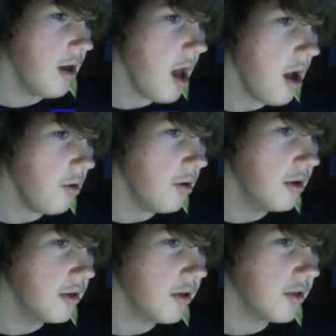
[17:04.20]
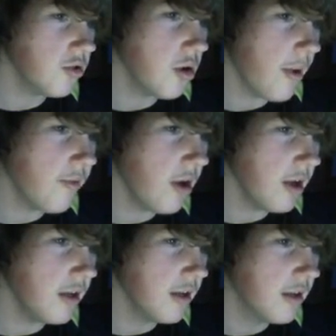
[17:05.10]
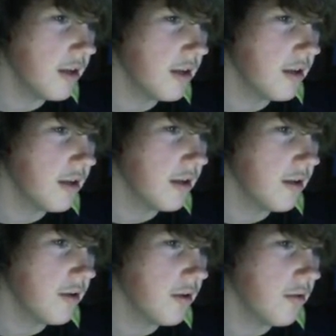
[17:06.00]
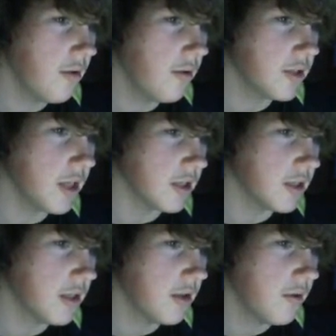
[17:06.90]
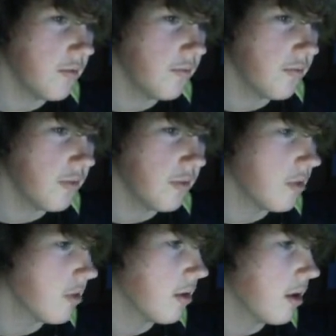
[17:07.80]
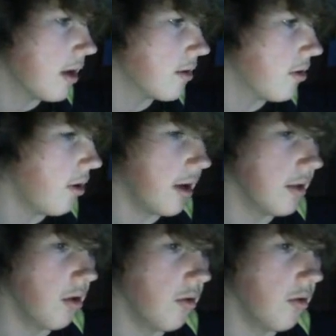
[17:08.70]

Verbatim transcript: No! Don't destroy my friend! What's this? I don't know. A, a